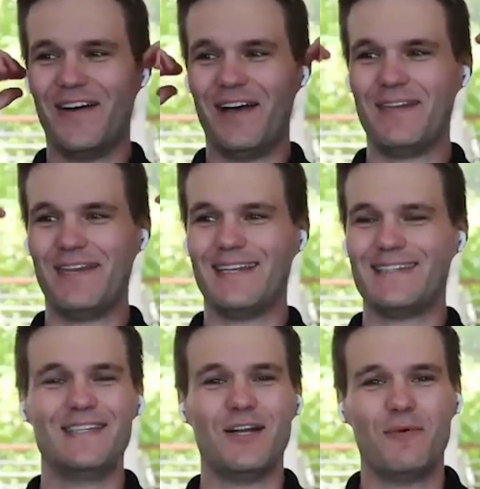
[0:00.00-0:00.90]
I mean,
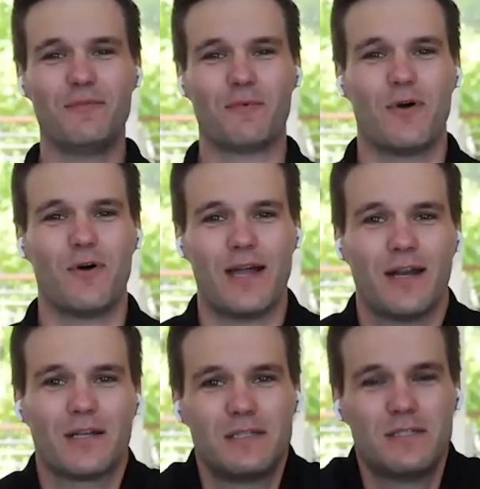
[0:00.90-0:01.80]
it's, you know, we, are all kind
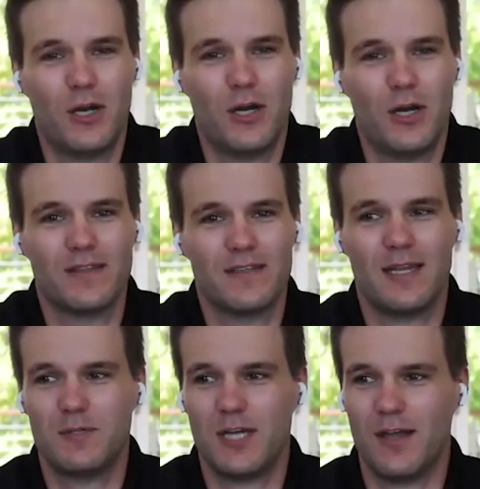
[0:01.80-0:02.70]
of sharing in the
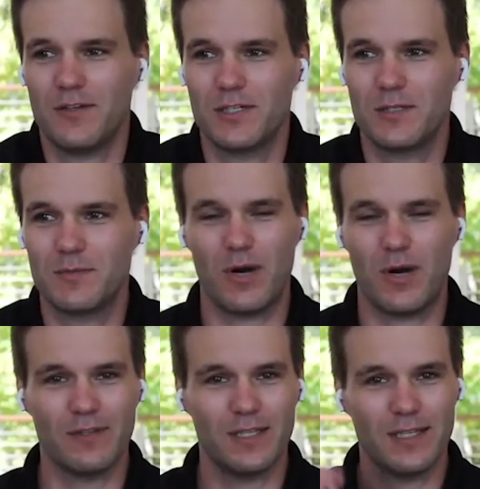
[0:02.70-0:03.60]
same challenges
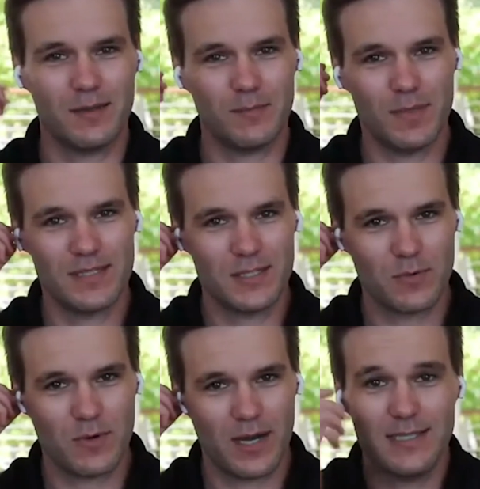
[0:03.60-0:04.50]
privately and business
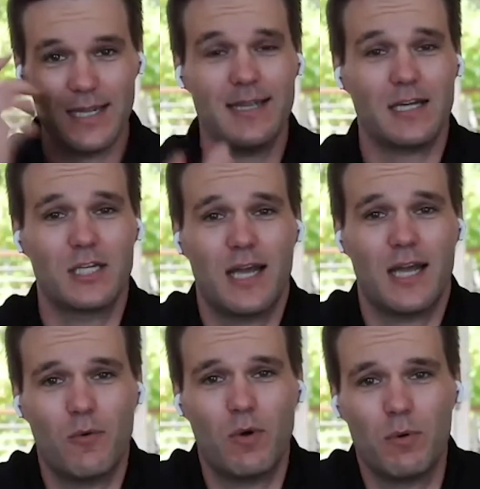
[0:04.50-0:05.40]
wise. And that's actually kind
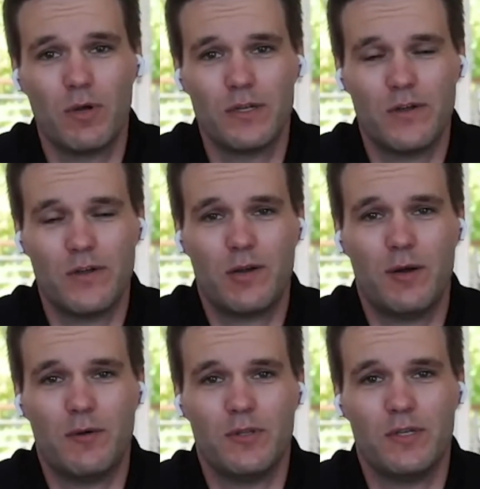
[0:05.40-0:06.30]
of what we wanted to talk
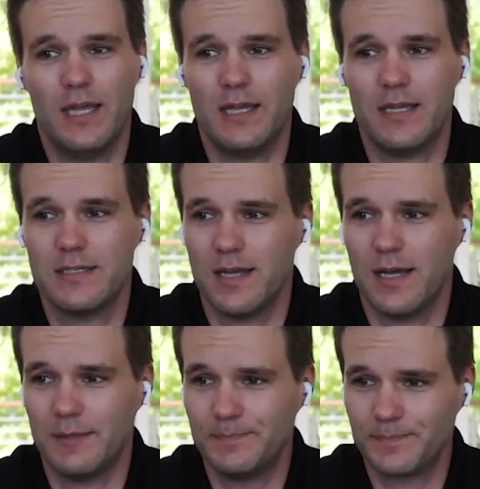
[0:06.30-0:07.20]
about with you today is
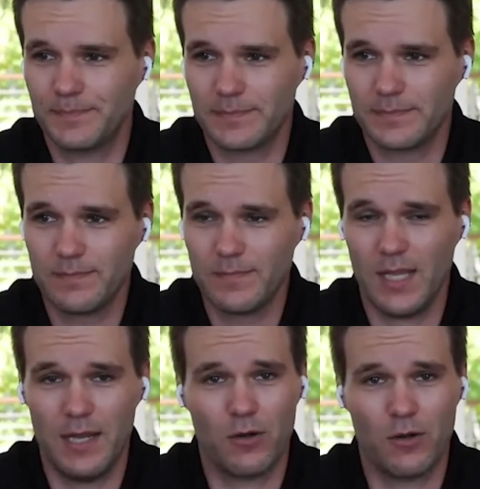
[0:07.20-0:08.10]
um,
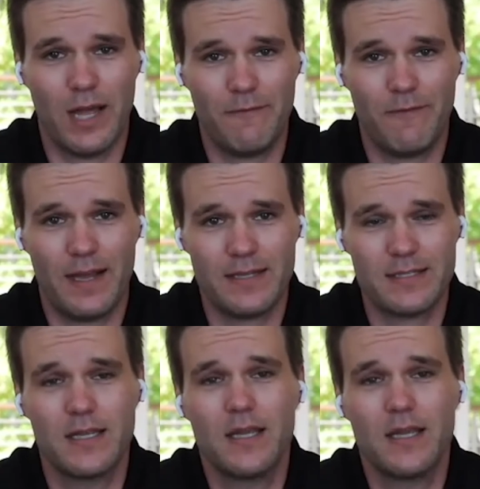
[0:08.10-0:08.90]
I know GlideFast